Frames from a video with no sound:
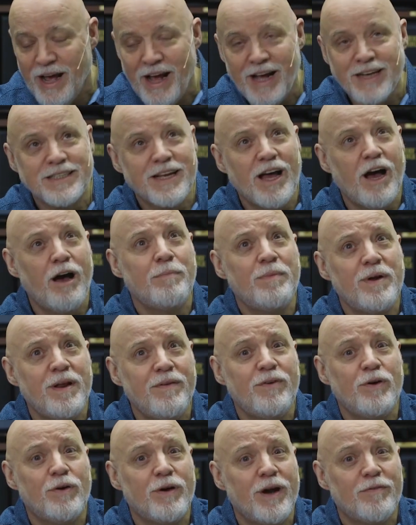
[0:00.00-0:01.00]
I asked how many
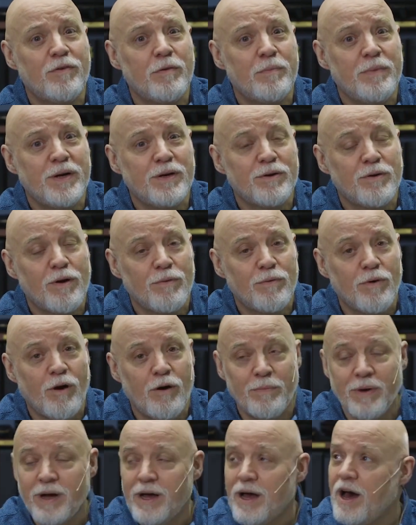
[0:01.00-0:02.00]
of you had ever been to
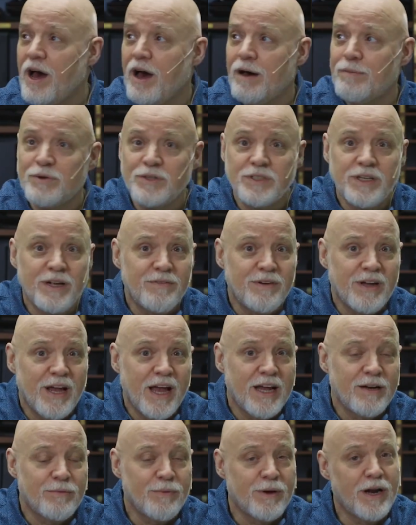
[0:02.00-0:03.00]
Aroma, almost every
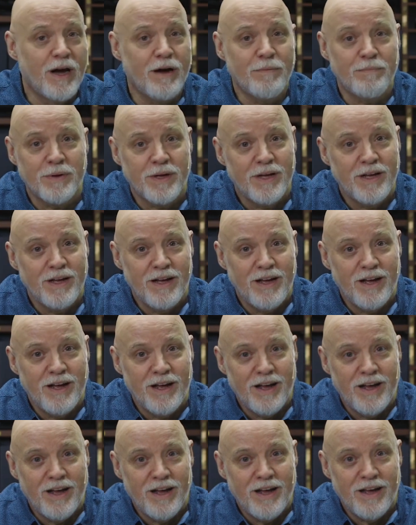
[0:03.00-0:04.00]
hand went up.
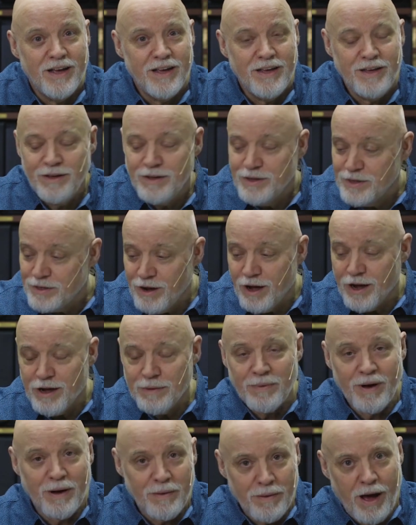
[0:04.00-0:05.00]
You talk
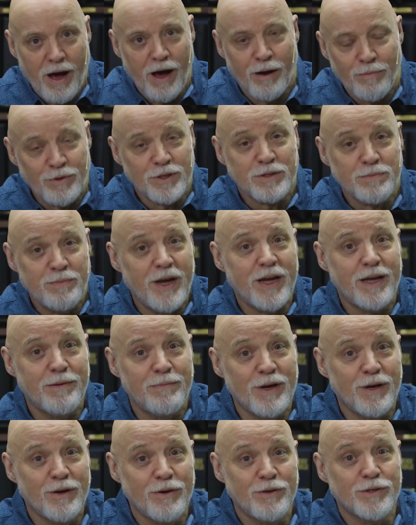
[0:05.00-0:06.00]
about almost
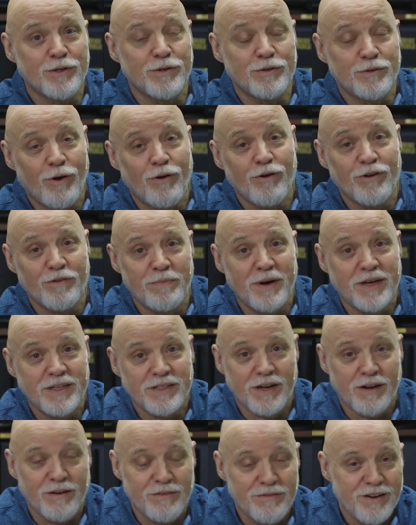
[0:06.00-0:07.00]
making me lose control of
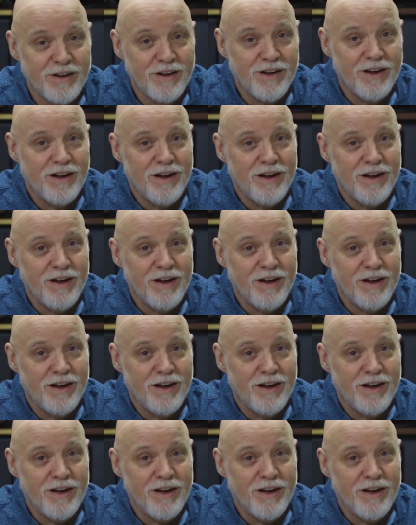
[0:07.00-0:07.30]
myself.